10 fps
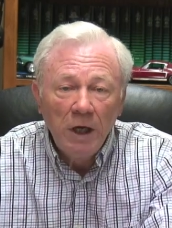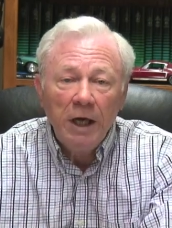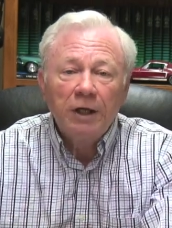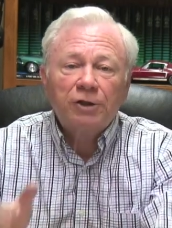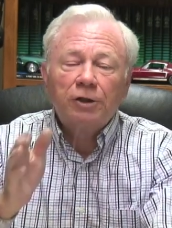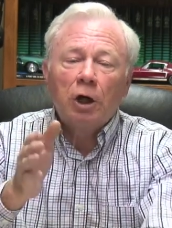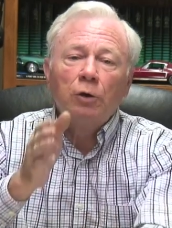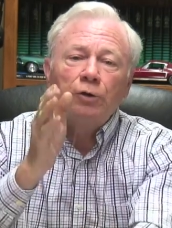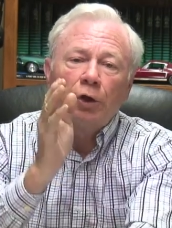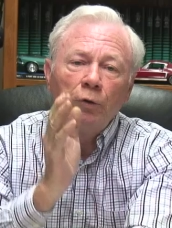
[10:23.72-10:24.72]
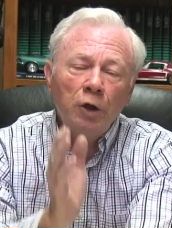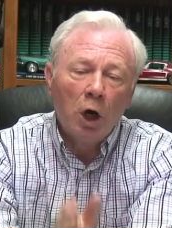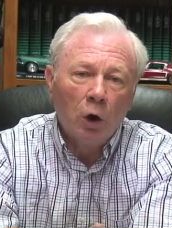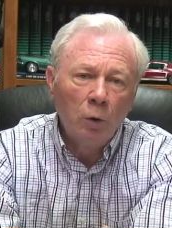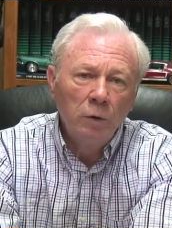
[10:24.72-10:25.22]
It's those who
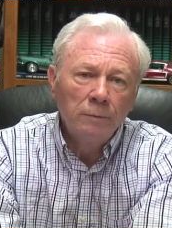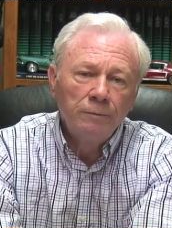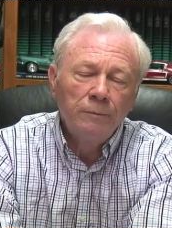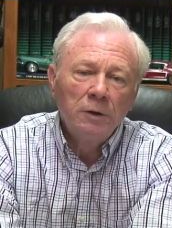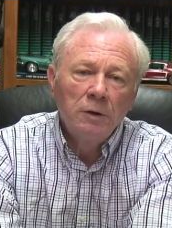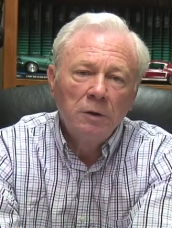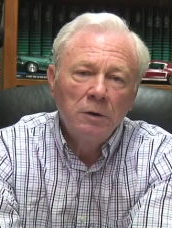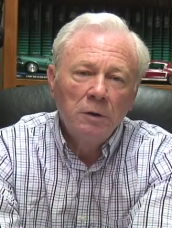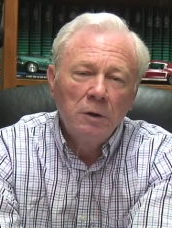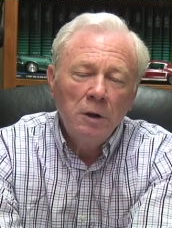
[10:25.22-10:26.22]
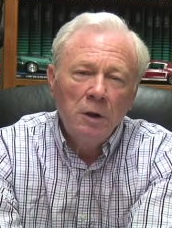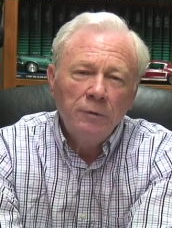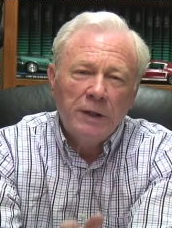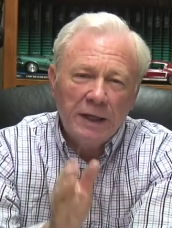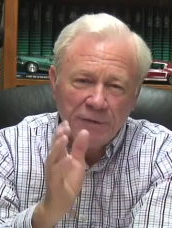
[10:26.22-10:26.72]
know
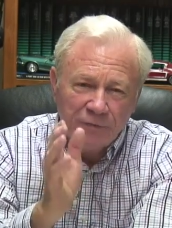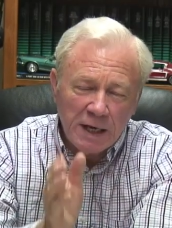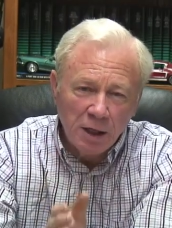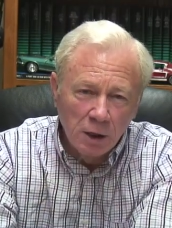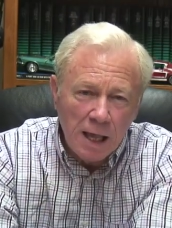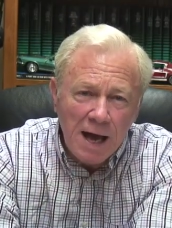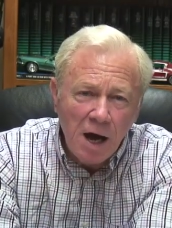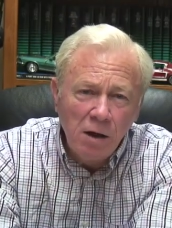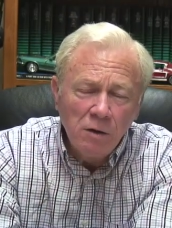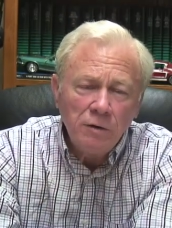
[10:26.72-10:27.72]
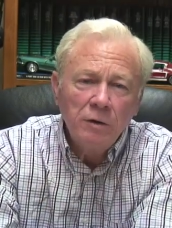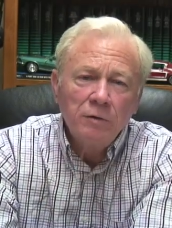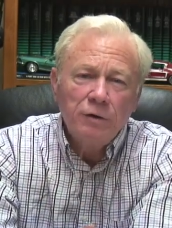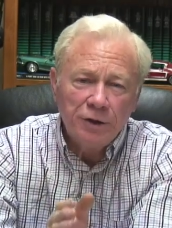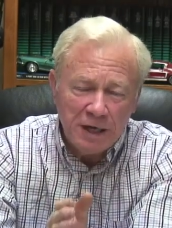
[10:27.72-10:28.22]
that if they allow
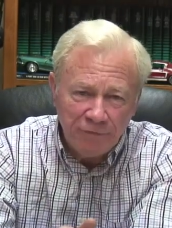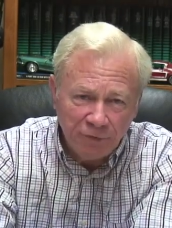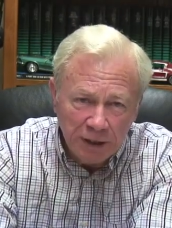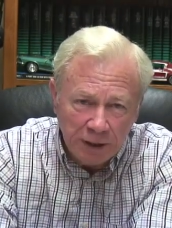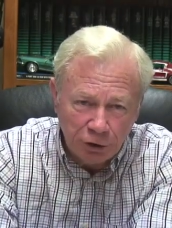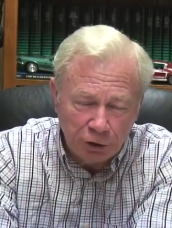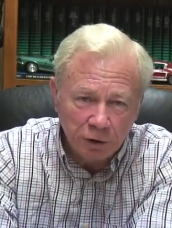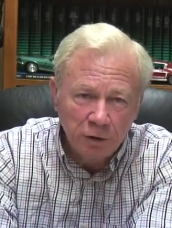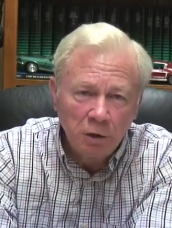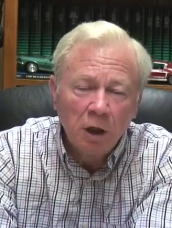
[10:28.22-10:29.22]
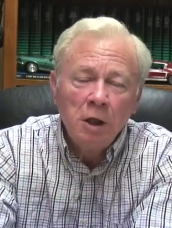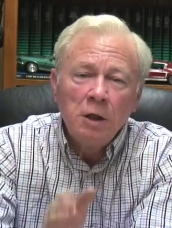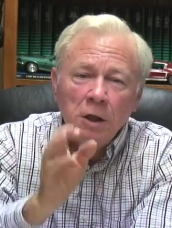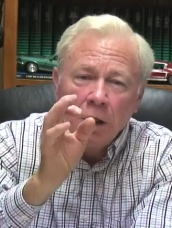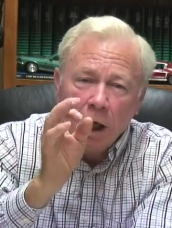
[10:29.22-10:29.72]
the definition
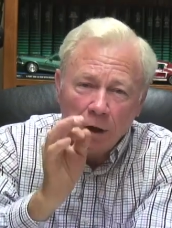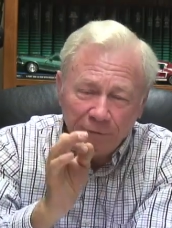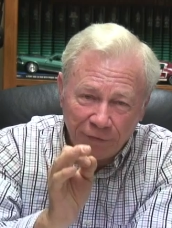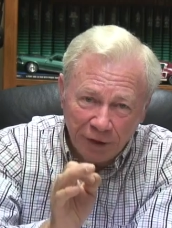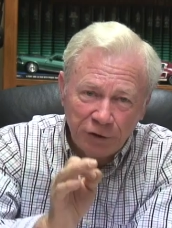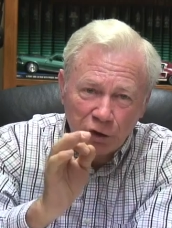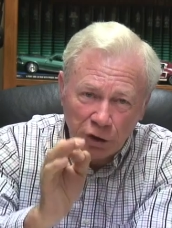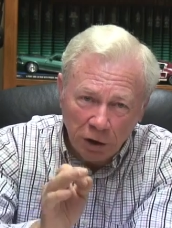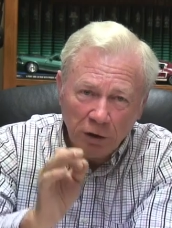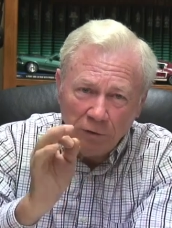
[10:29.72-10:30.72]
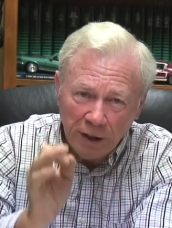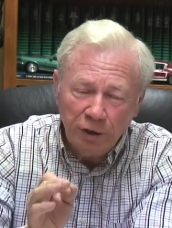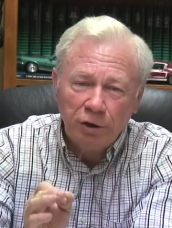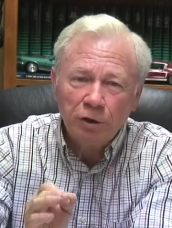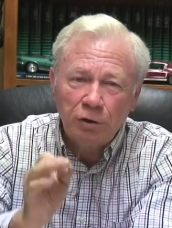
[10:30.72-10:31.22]
of this
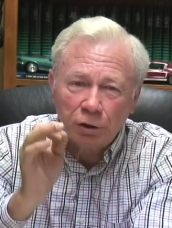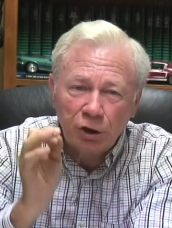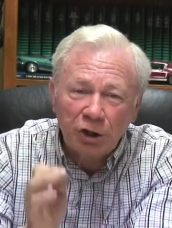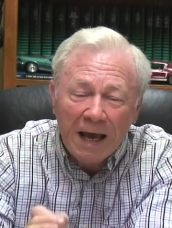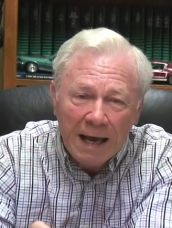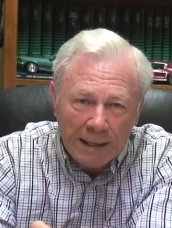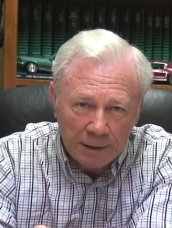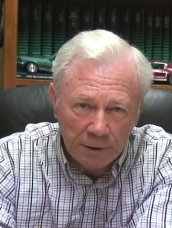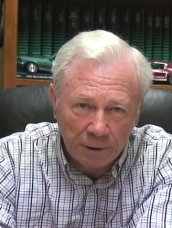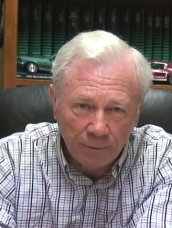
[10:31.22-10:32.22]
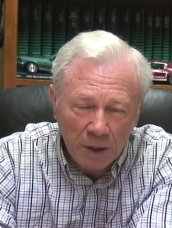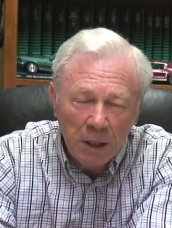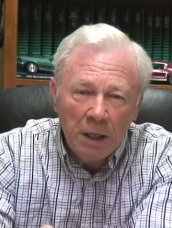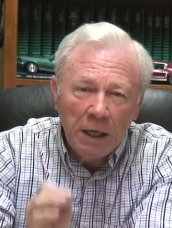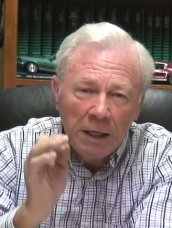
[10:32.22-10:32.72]
generation to stand
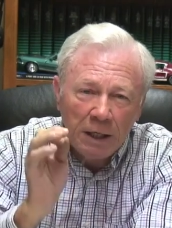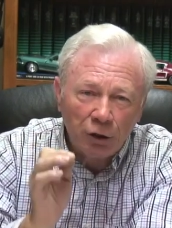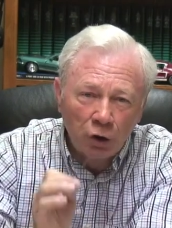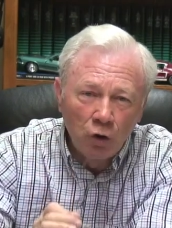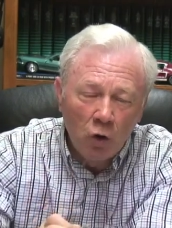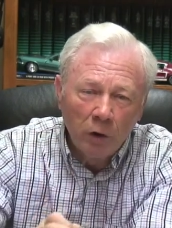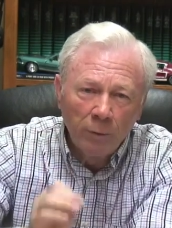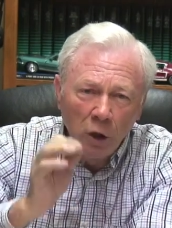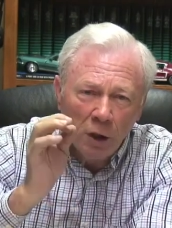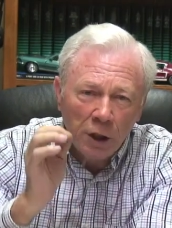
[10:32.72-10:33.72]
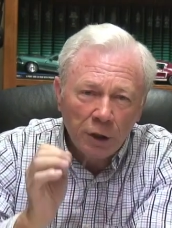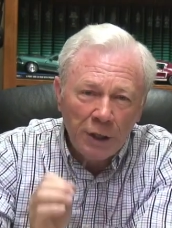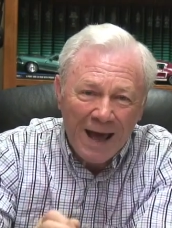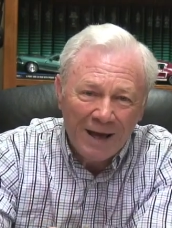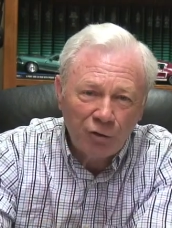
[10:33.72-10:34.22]
in its normal,
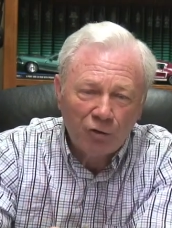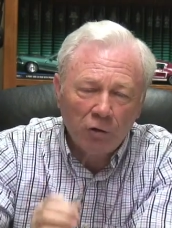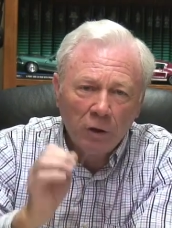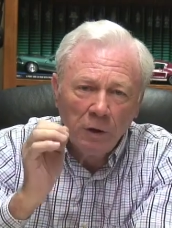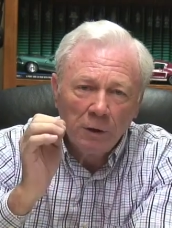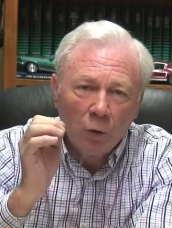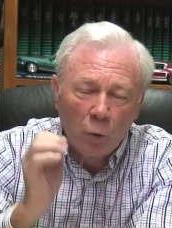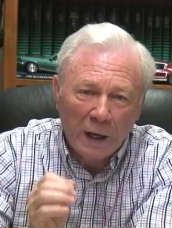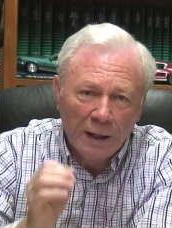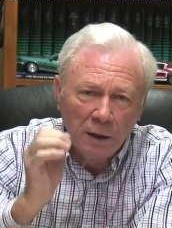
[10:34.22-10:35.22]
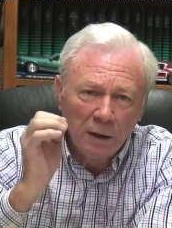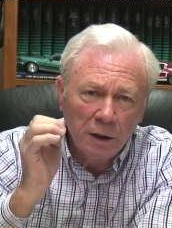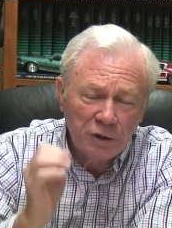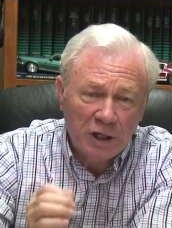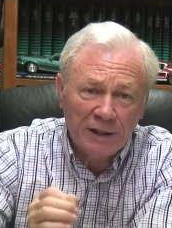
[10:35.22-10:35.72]
natural, well
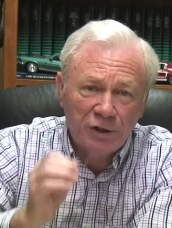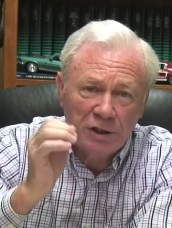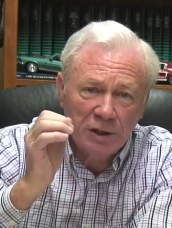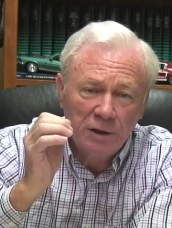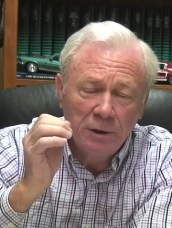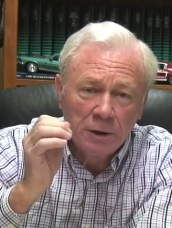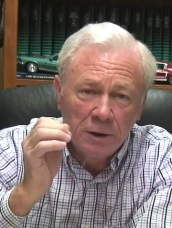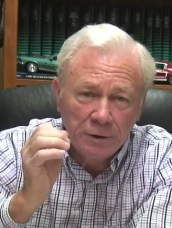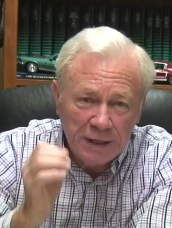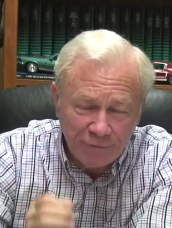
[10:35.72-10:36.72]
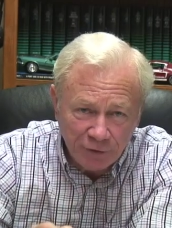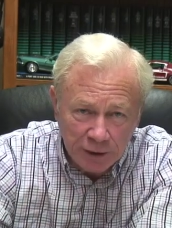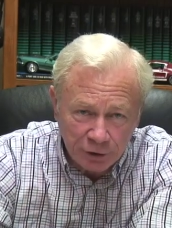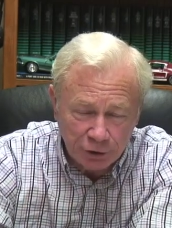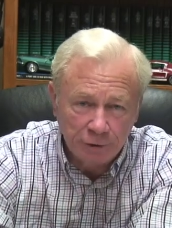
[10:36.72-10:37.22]
attested
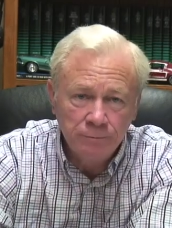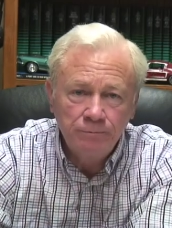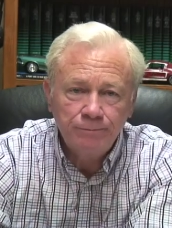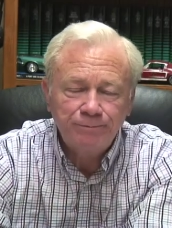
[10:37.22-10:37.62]
definition,